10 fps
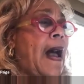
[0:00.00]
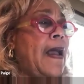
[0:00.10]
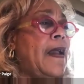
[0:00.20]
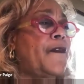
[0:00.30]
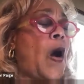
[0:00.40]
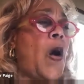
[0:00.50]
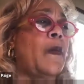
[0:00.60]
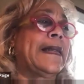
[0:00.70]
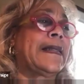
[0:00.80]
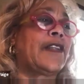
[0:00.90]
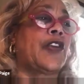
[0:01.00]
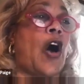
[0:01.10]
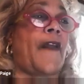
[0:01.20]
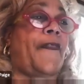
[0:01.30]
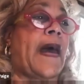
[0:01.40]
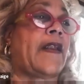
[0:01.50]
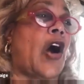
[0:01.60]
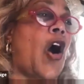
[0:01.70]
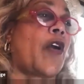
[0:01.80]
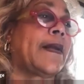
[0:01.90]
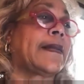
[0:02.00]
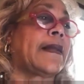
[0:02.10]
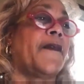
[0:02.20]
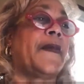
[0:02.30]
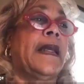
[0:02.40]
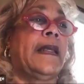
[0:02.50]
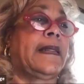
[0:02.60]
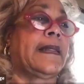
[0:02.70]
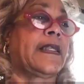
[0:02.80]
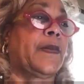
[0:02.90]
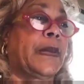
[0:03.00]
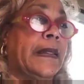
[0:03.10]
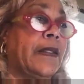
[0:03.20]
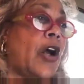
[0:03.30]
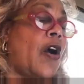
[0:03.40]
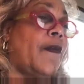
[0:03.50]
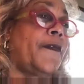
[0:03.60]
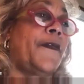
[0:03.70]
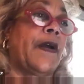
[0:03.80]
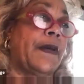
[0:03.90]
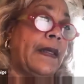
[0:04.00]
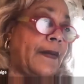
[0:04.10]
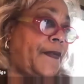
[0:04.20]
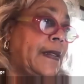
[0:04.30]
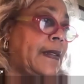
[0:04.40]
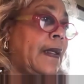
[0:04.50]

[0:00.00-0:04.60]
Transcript: have always thought that artists of any discipline are very gifted.